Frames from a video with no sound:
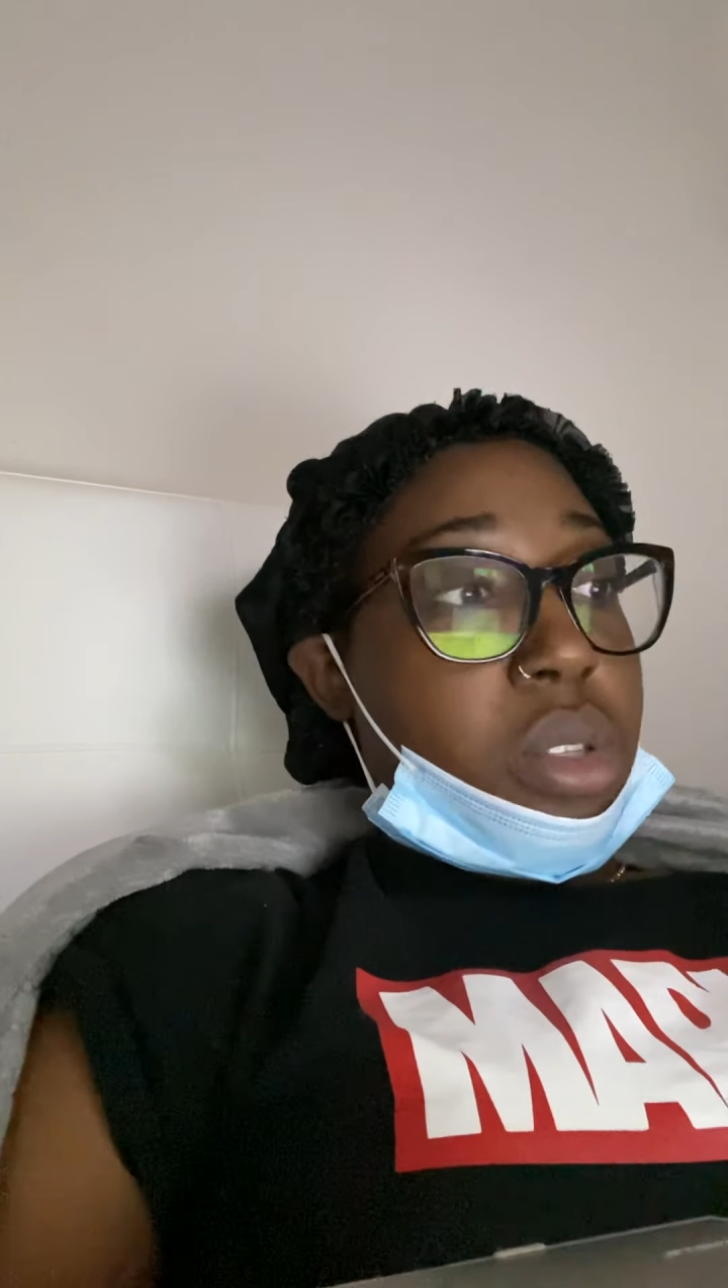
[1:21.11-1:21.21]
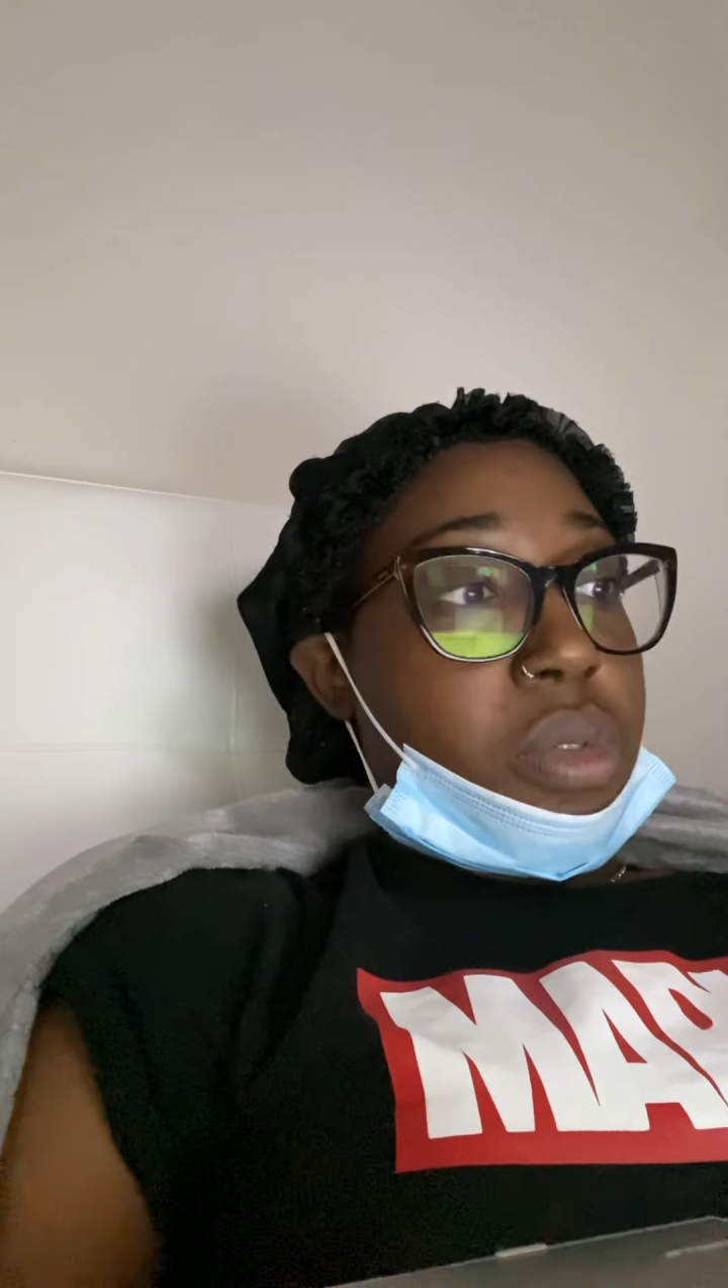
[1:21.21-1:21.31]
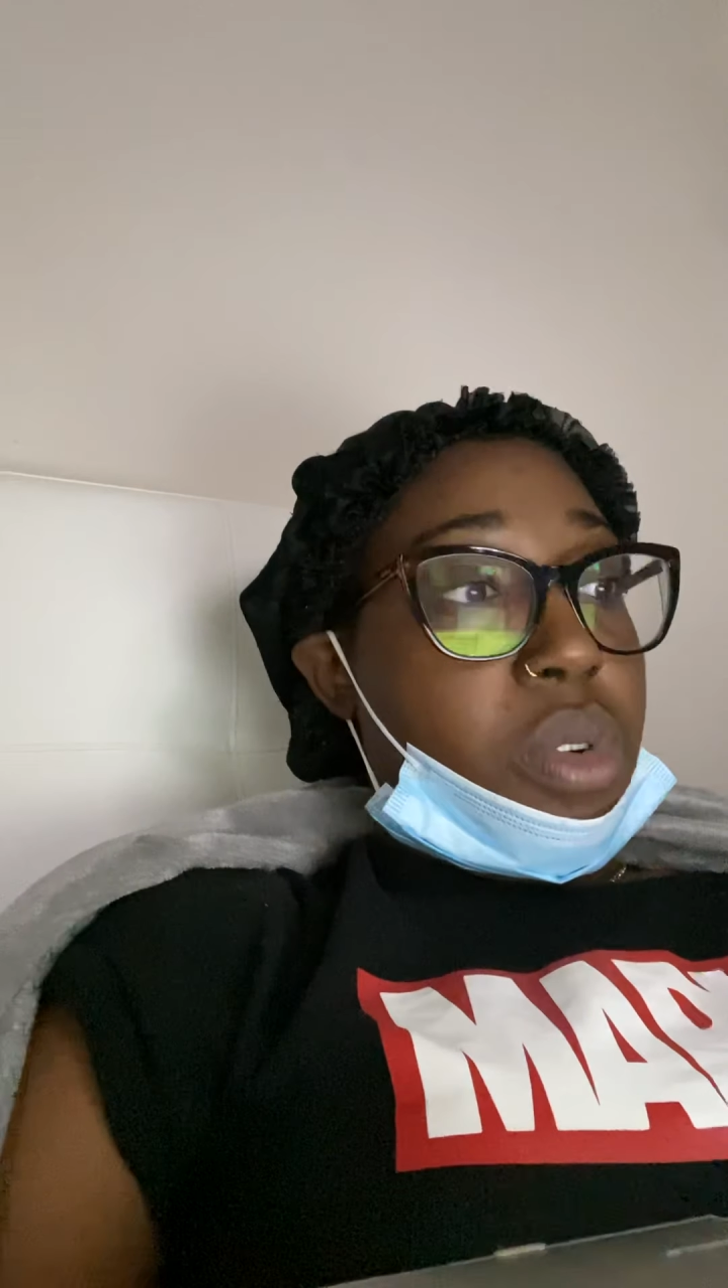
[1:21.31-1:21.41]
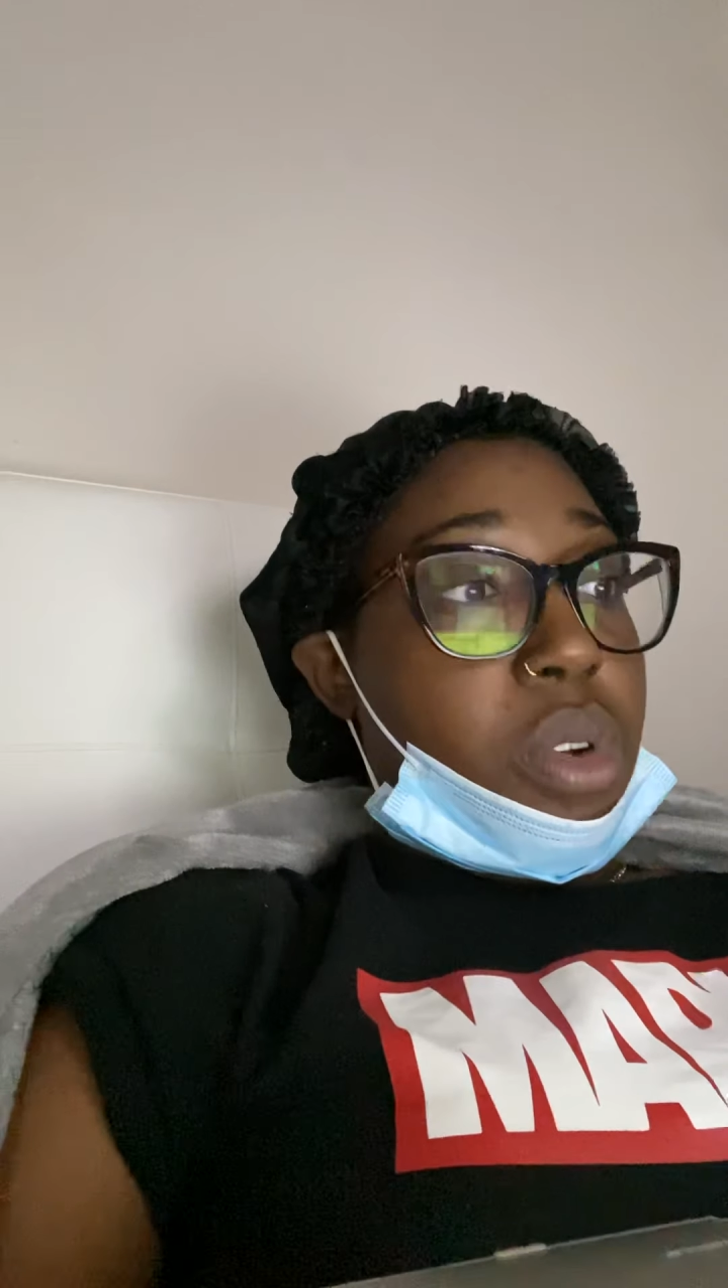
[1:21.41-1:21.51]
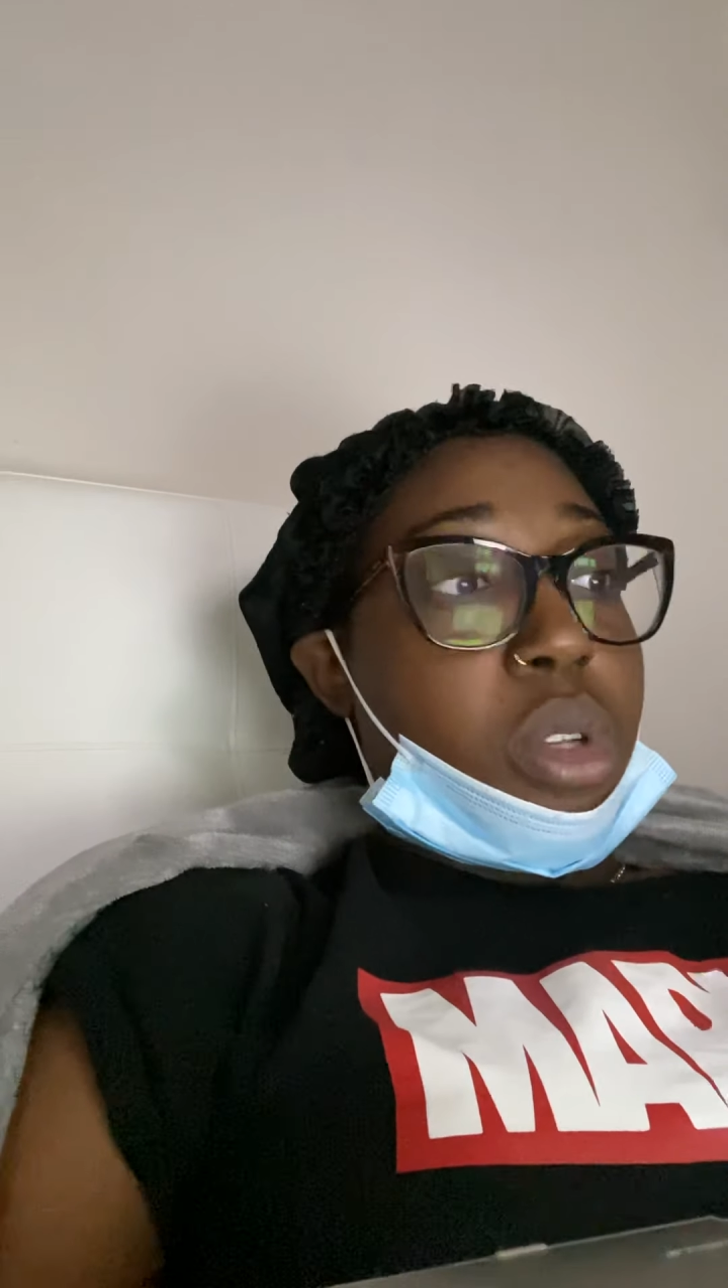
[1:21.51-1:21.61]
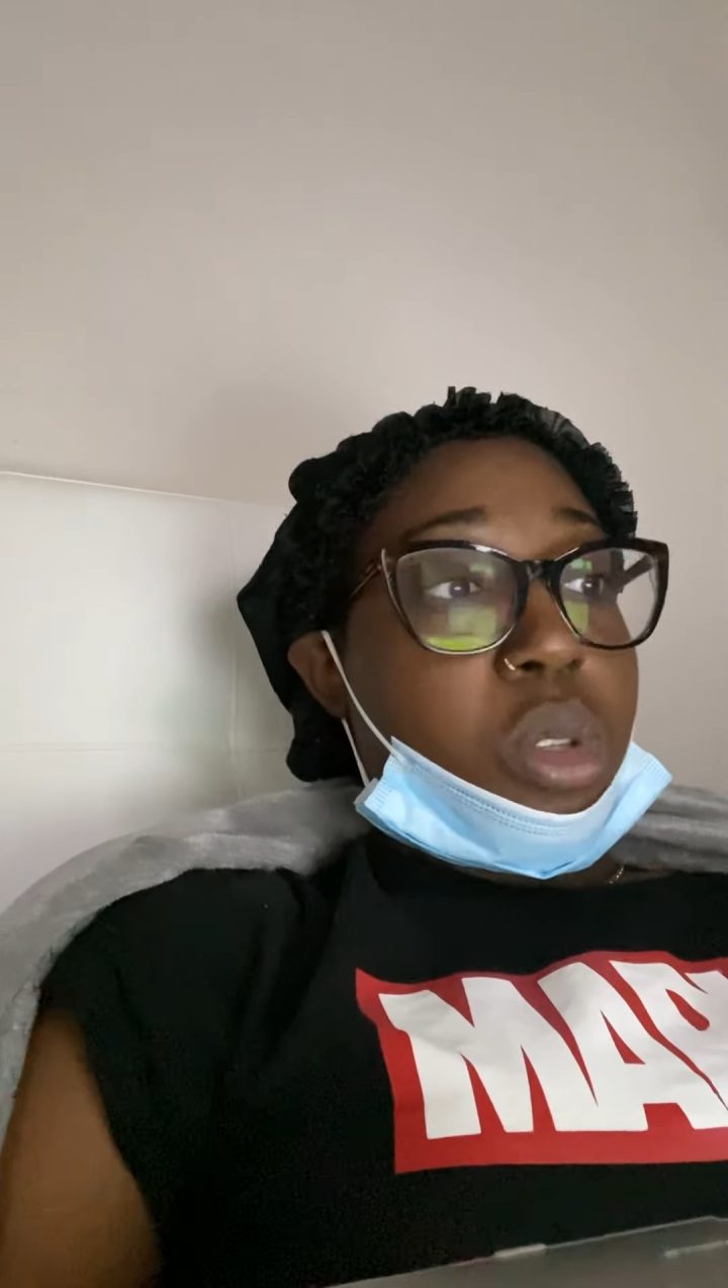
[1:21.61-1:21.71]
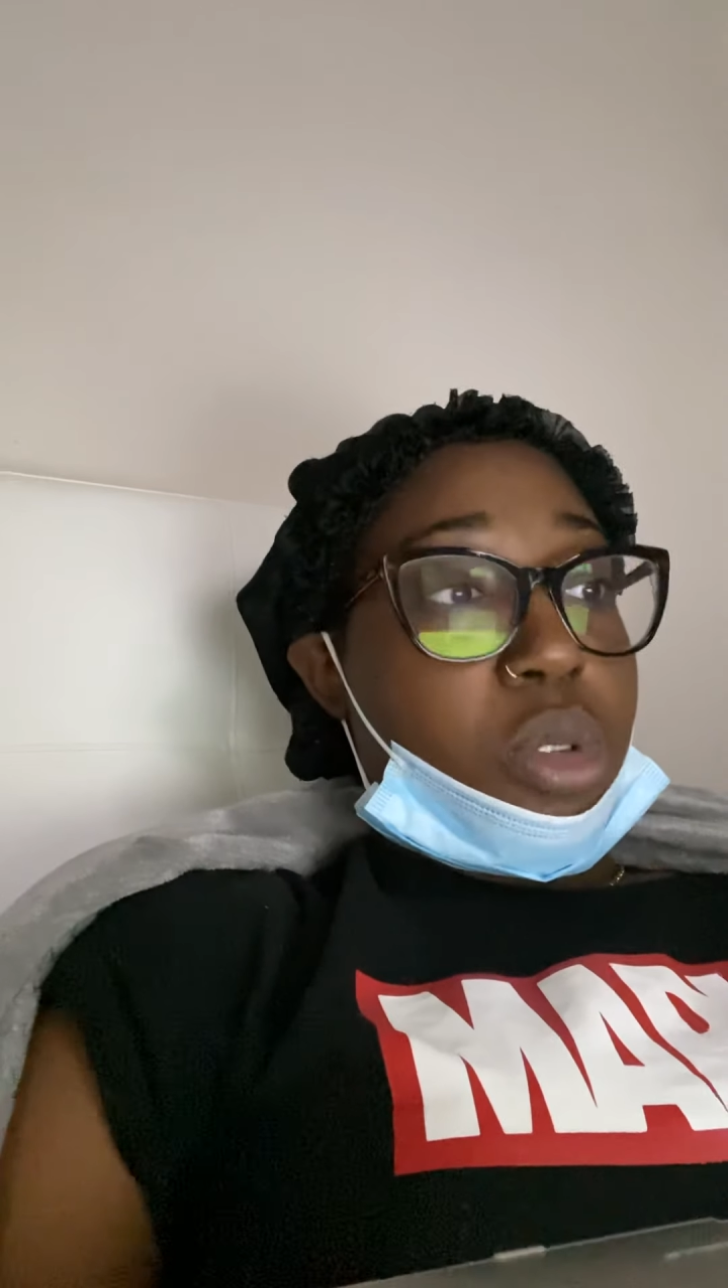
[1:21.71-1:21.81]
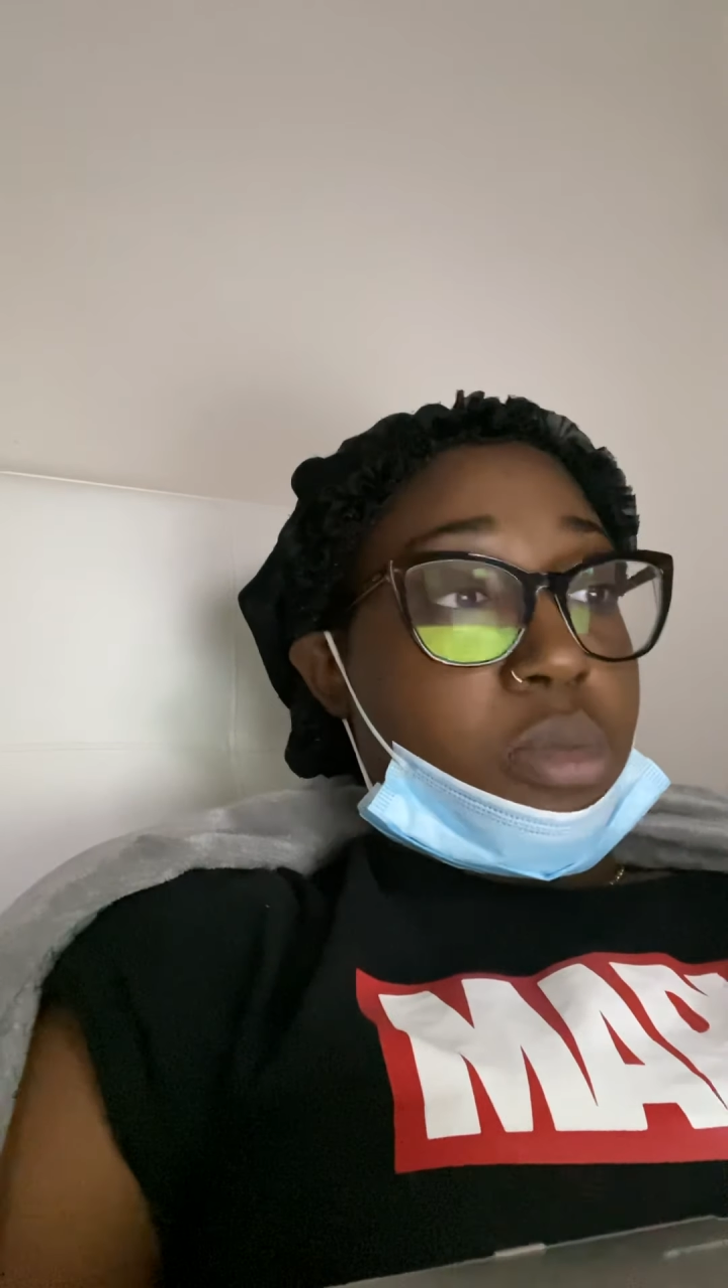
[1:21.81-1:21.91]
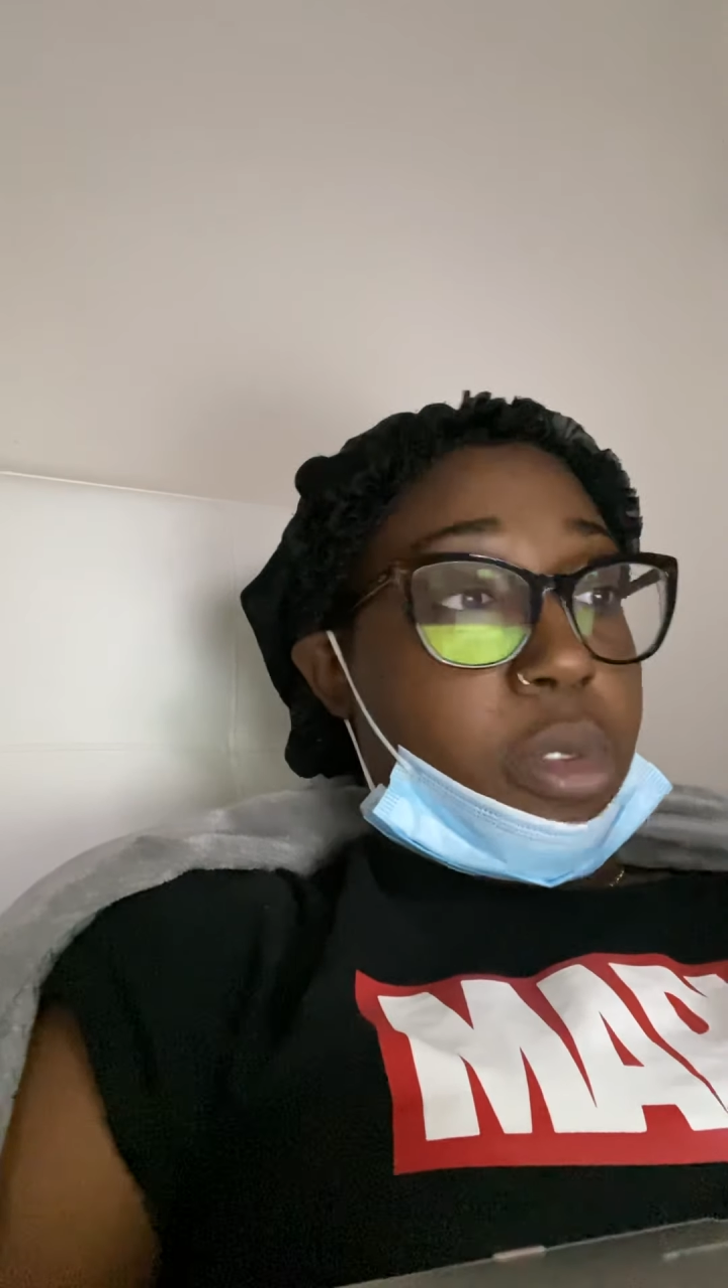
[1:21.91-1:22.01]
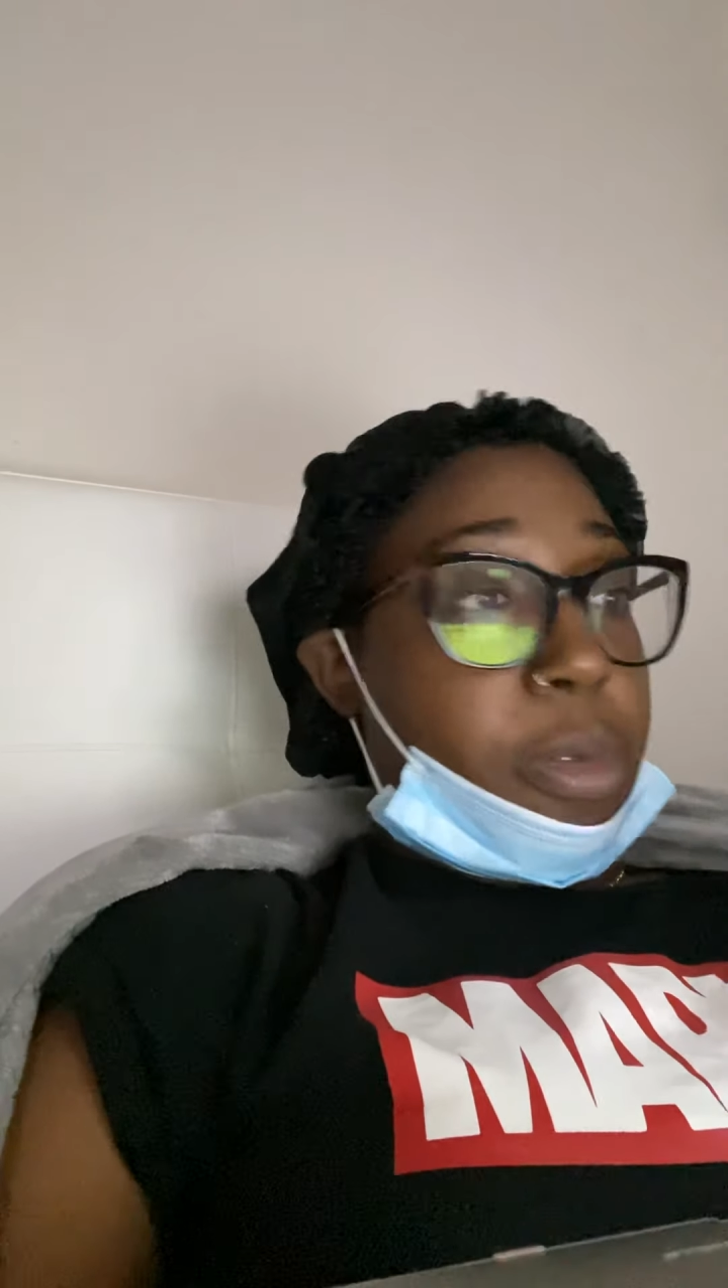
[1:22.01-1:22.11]
for
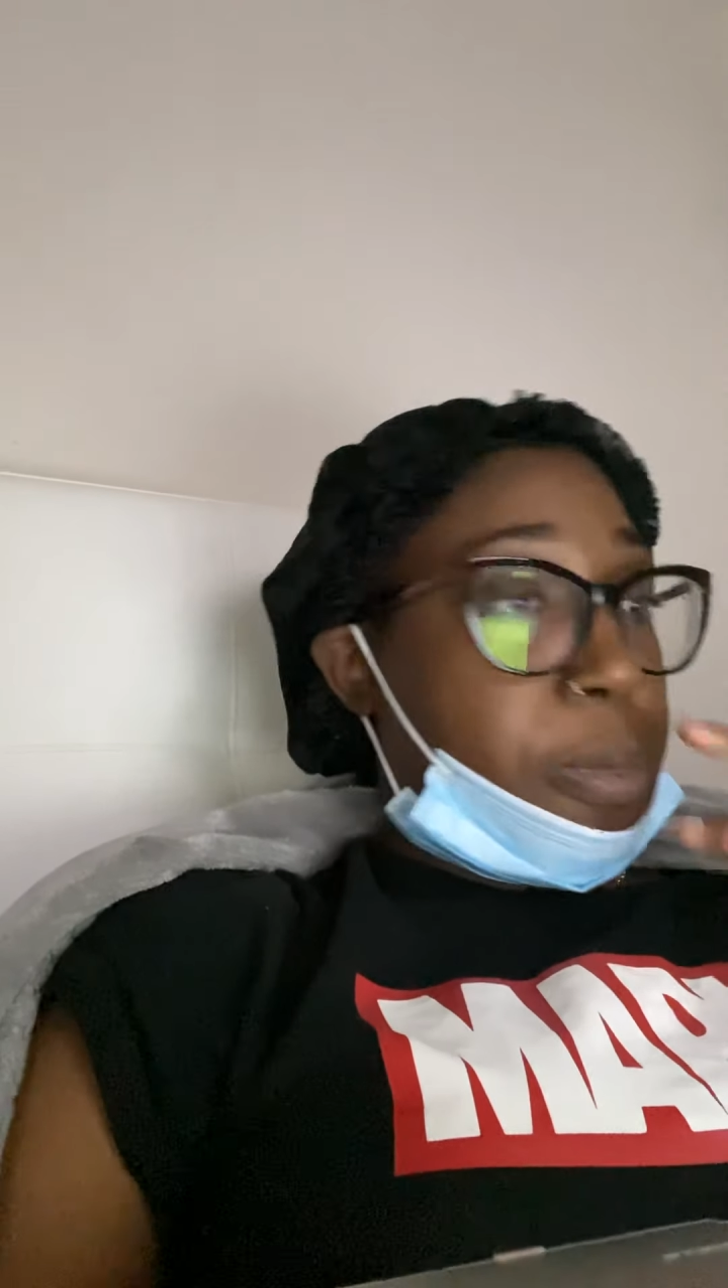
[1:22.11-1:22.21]
tumor.